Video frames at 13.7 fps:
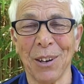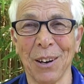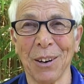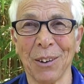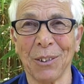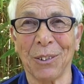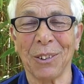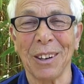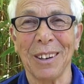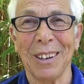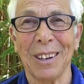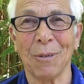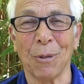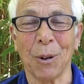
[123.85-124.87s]
years
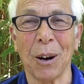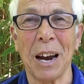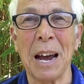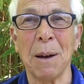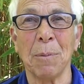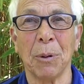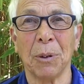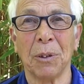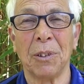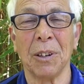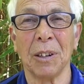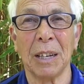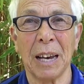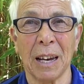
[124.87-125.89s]
if we're able
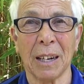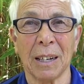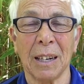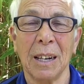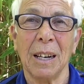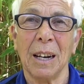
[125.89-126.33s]
to get